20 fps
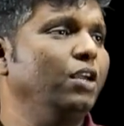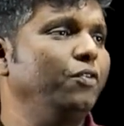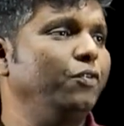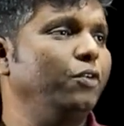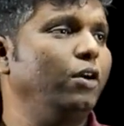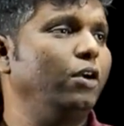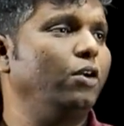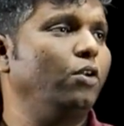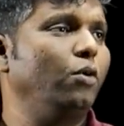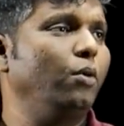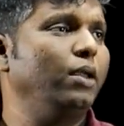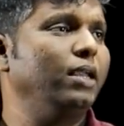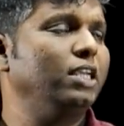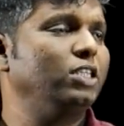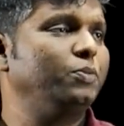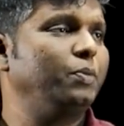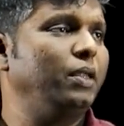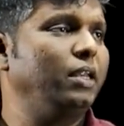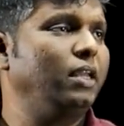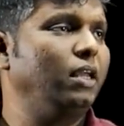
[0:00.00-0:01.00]
If you are
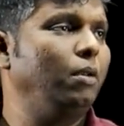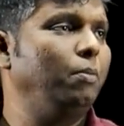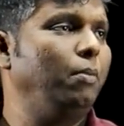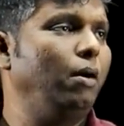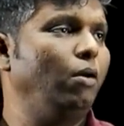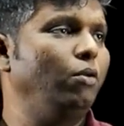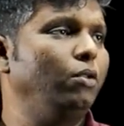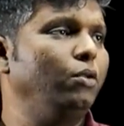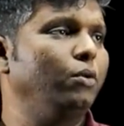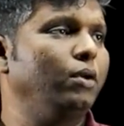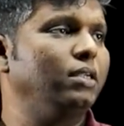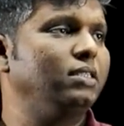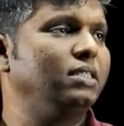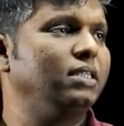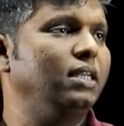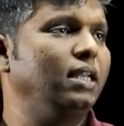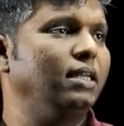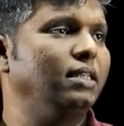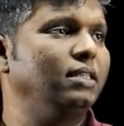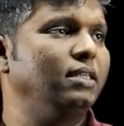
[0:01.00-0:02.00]
drawing a spherical bowl, you
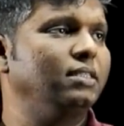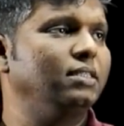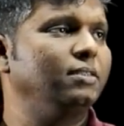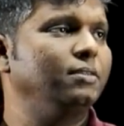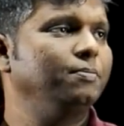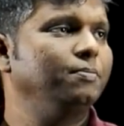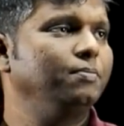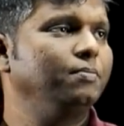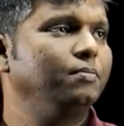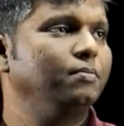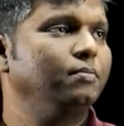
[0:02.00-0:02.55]
can see like this.